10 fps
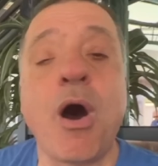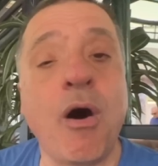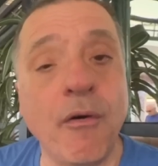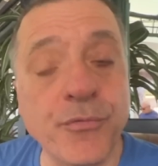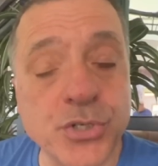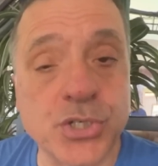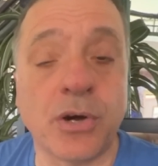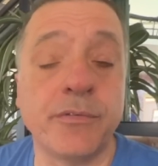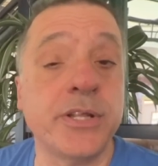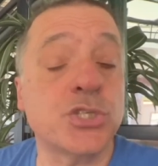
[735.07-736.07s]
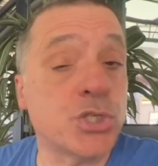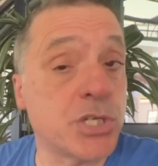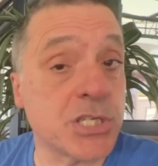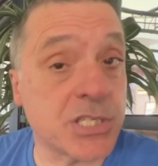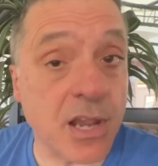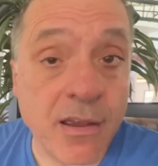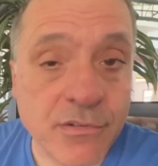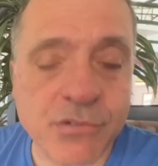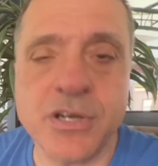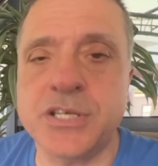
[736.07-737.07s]
of the Soviets,
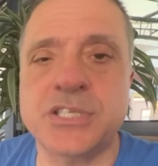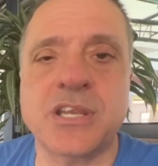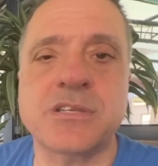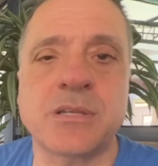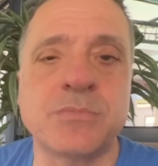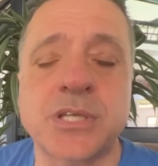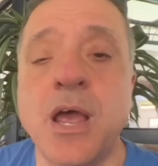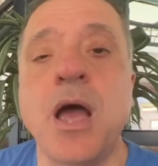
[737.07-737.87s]
deserved criticisms.